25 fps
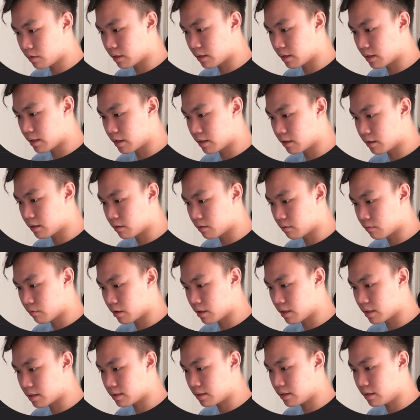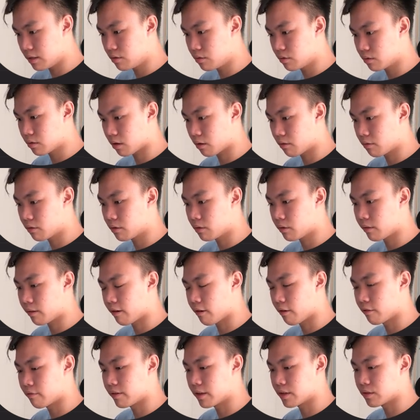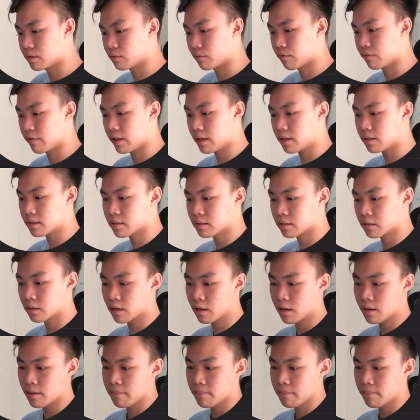and then whether it's e-tutorial or face-to-face.